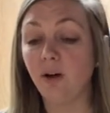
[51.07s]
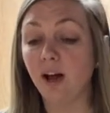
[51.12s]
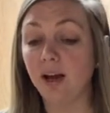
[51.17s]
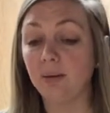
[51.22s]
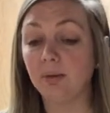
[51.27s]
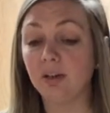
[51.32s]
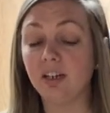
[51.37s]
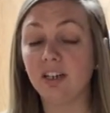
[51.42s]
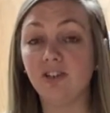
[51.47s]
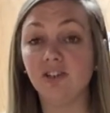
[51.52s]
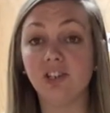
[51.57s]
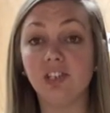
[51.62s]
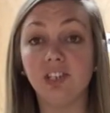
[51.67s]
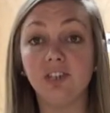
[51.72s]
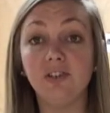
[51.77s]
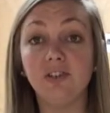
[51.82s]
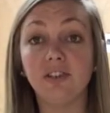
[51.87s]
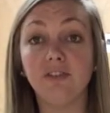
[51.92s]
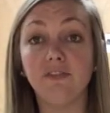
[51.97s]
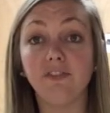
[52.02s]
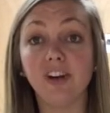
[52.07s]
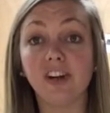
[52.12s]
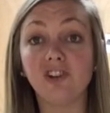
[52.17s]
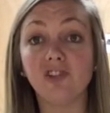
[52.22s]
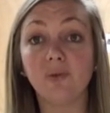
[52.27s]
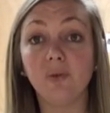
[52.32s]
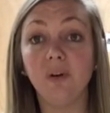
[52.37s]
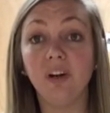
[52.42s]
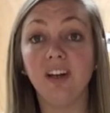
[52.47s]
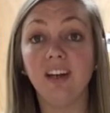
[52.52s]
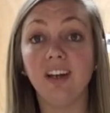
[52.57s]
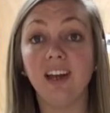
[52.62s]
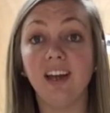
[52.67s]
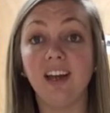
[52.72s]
I'm going to just use a fresh one,